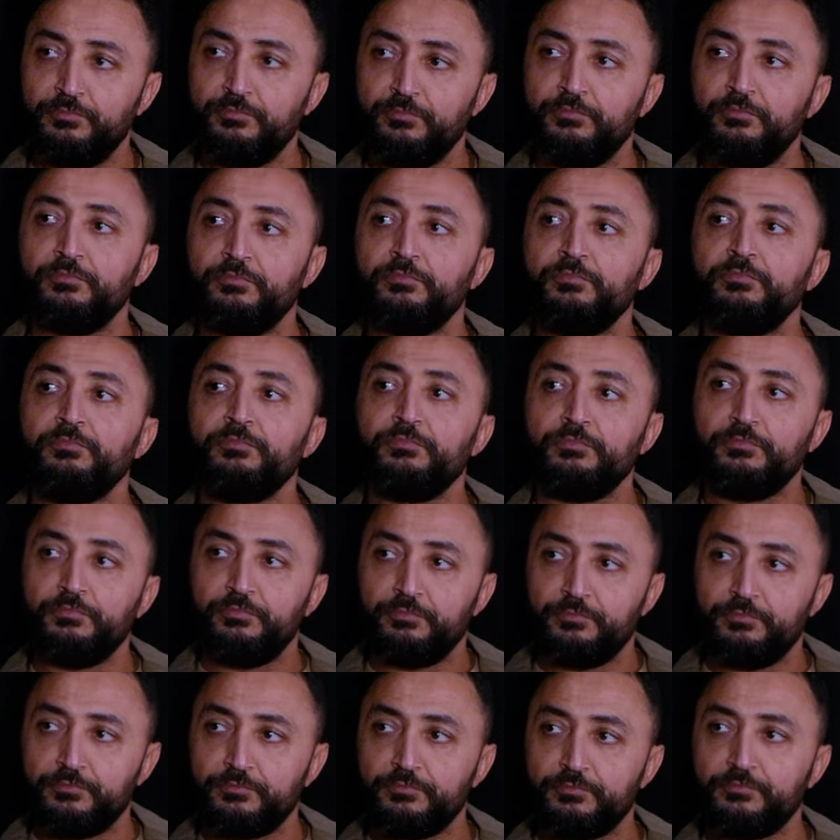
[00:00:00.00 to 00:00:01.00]

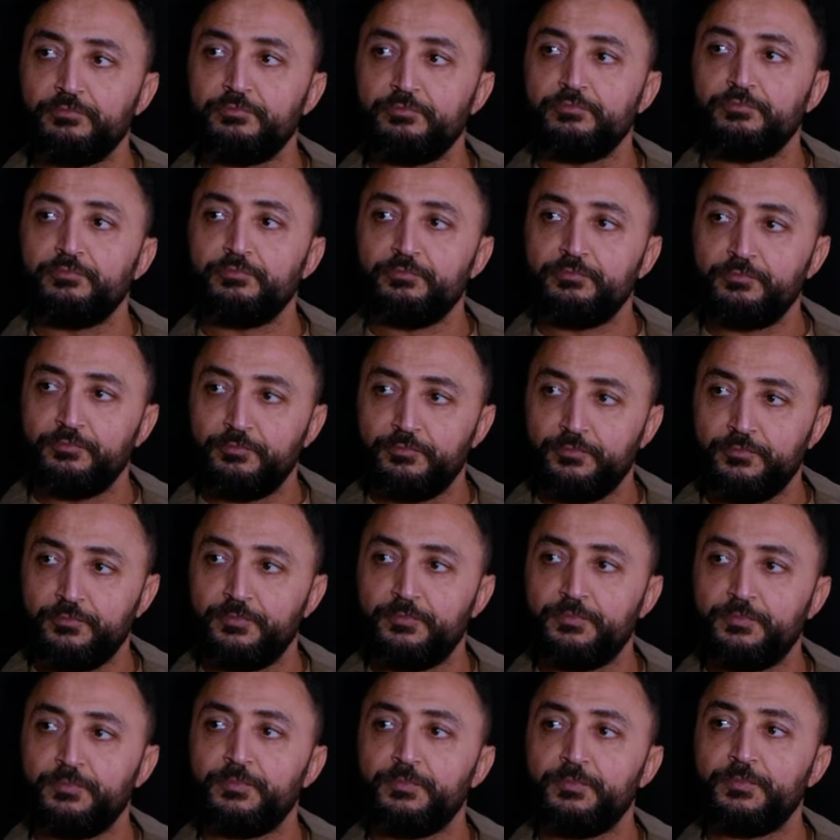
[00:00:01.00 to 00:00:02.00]

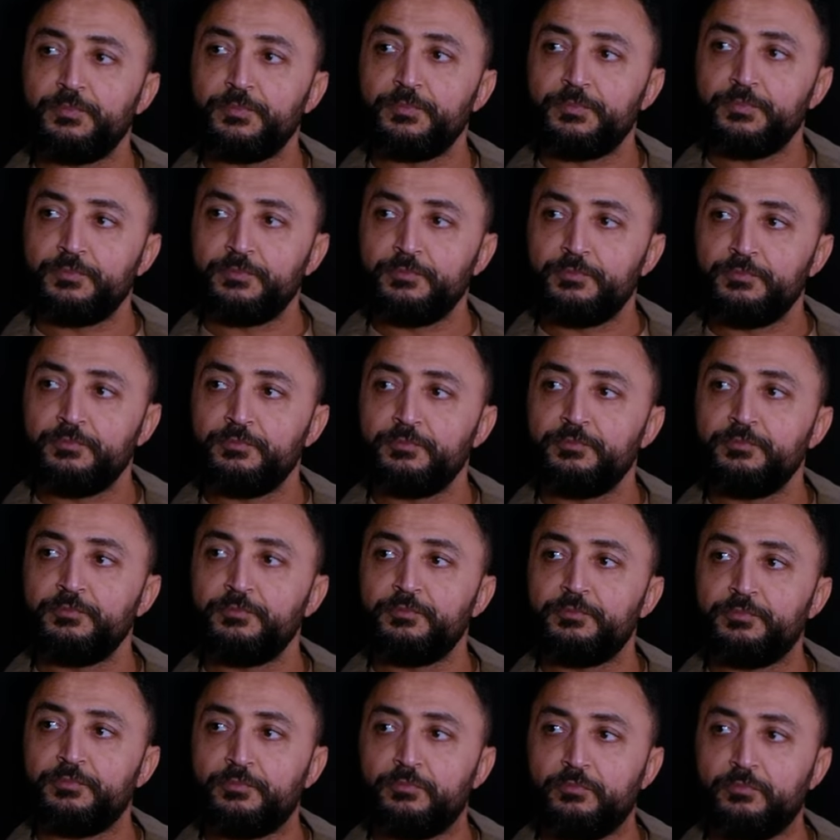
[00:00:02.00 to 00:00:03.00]

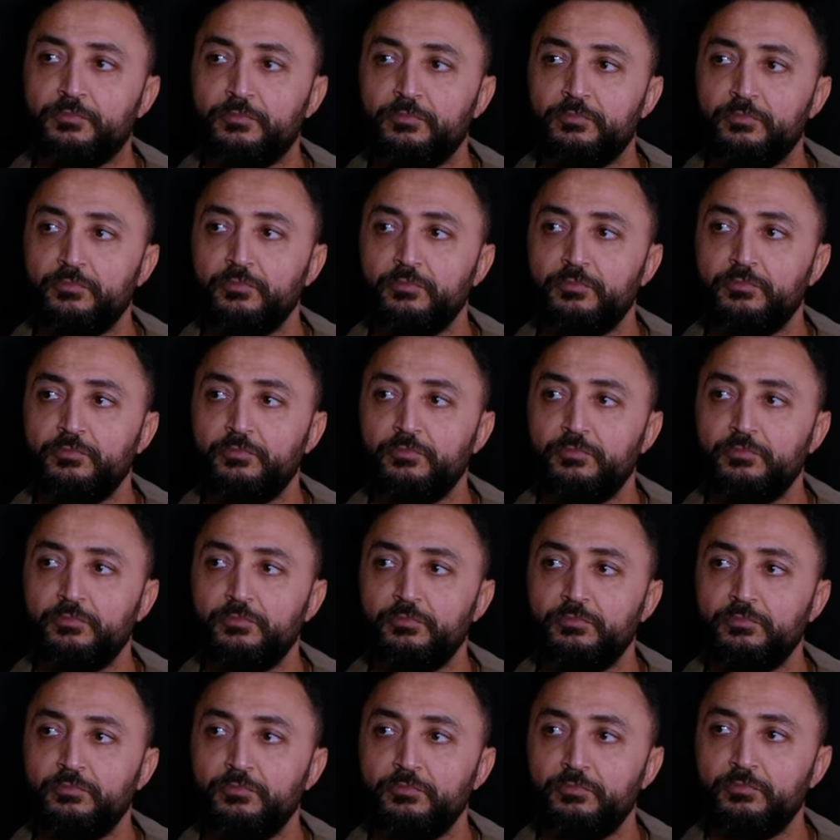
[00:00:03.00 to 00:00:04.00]

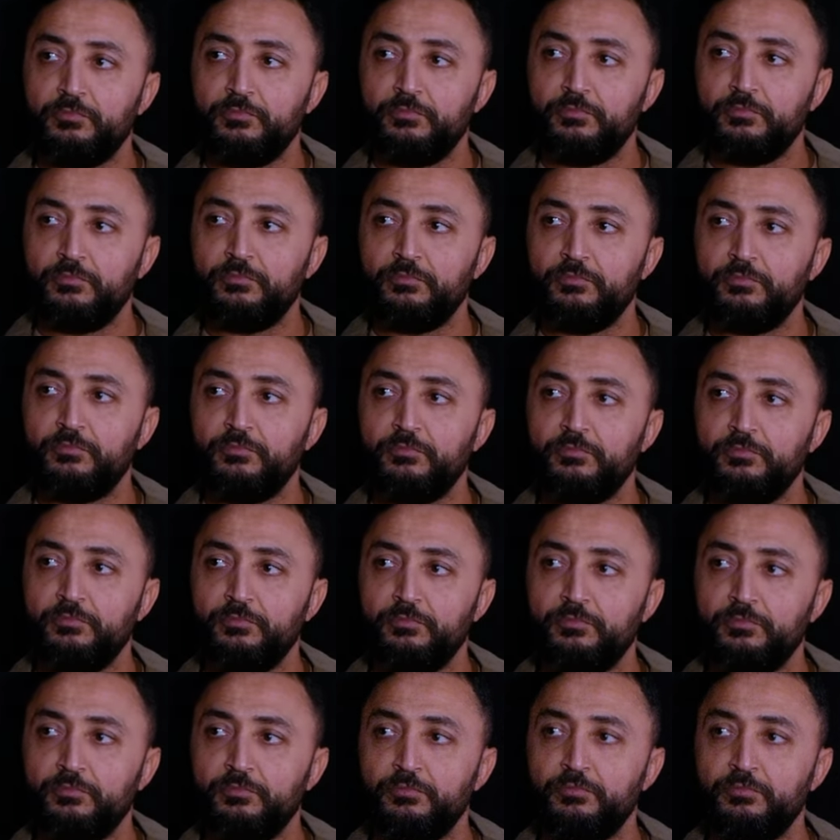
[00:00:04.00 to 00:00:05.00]

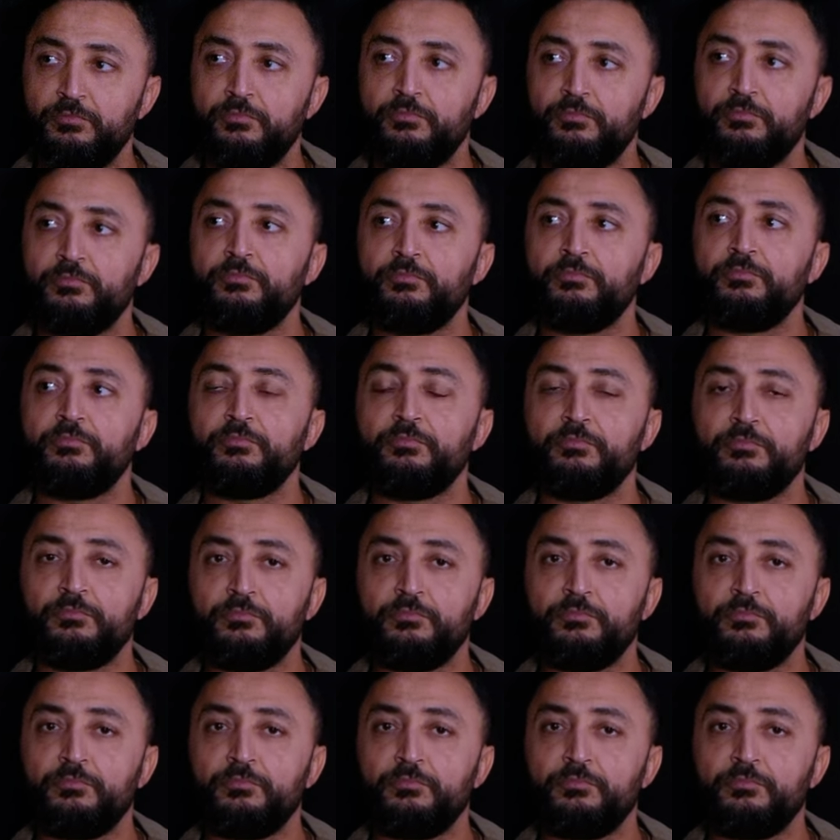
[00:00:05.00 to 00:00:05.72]
[no speech]